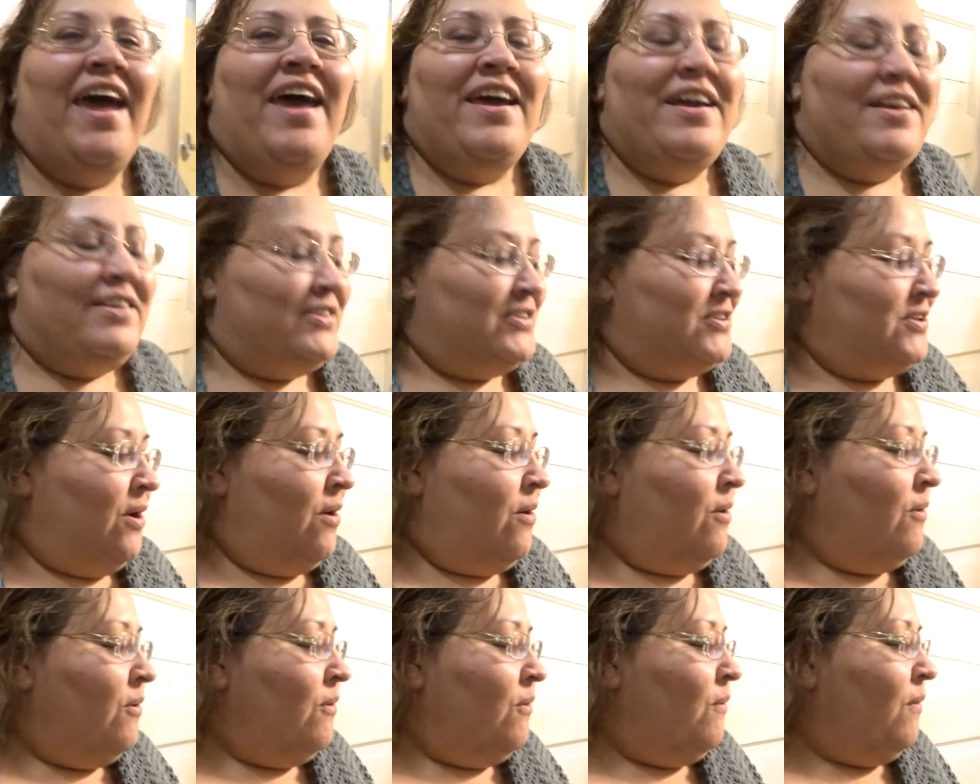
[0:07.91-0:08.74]

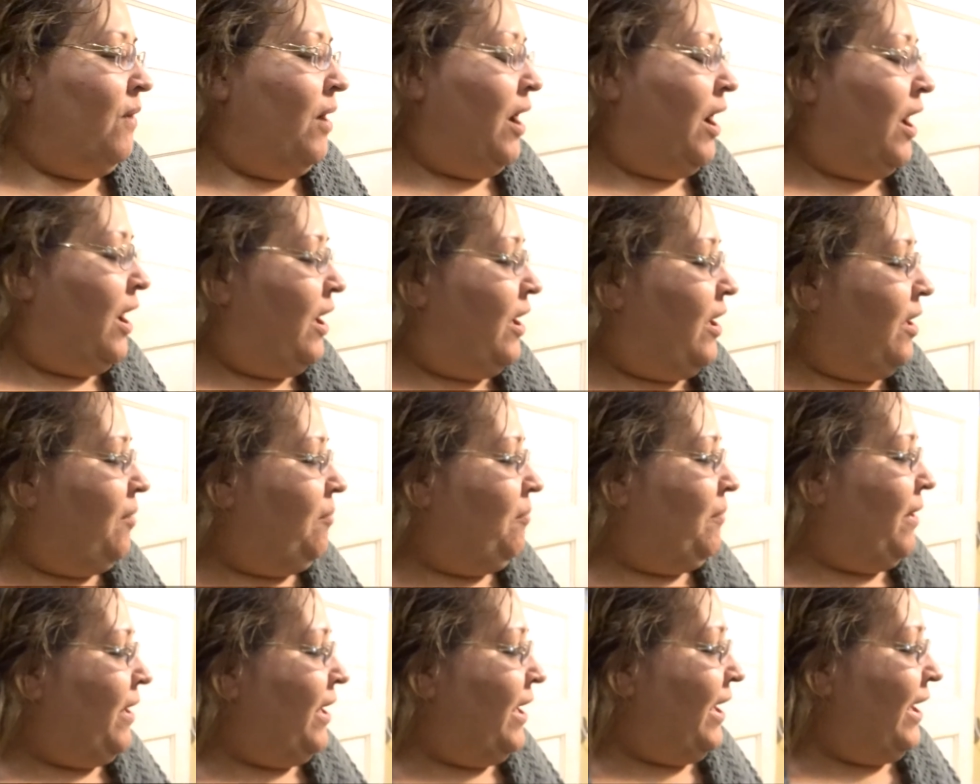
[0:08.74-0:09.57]
So,
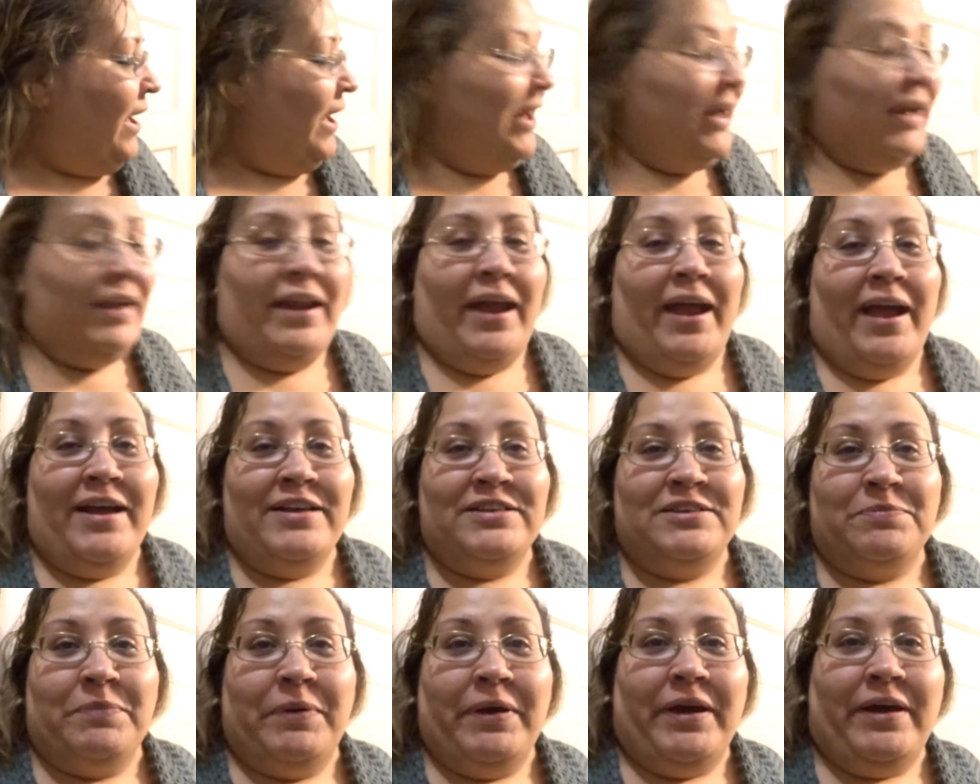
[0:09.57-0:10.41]
I had
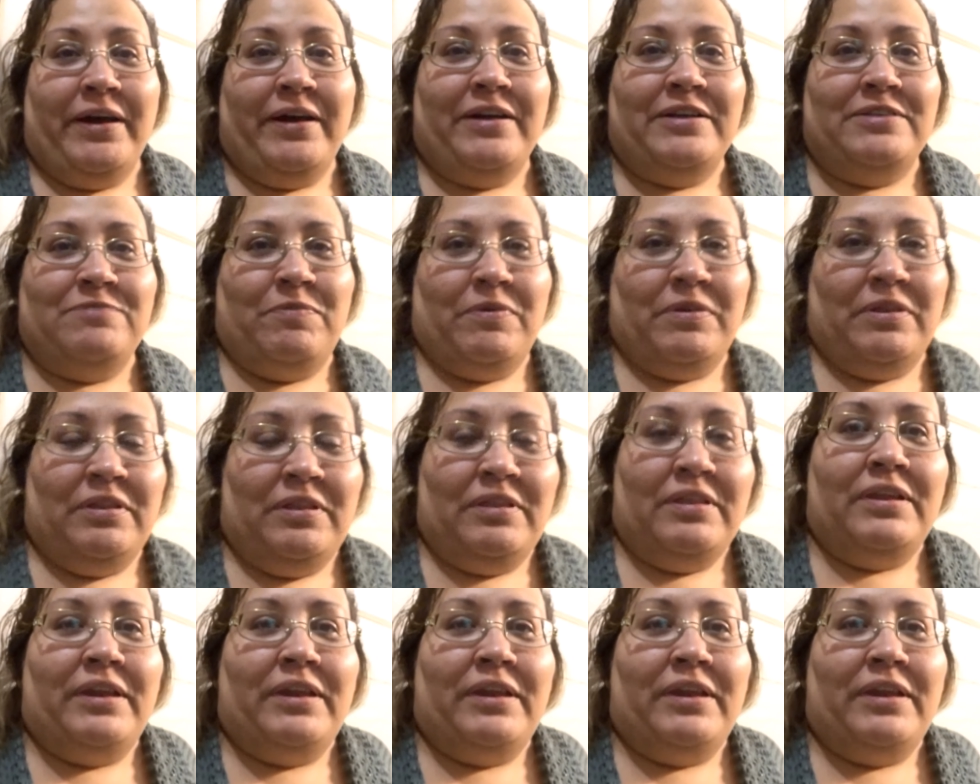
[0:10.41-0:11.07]
asked my husband